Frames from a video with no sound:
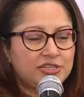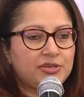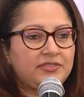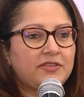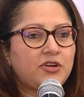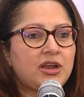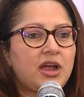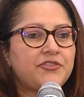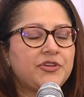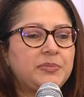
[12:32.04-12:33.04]
if I've got
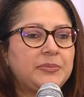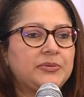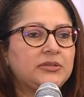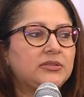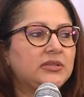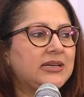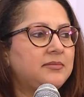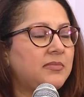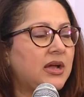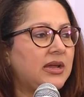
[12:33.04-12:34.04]
100 people in
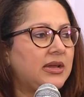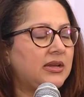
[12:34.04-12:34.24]
my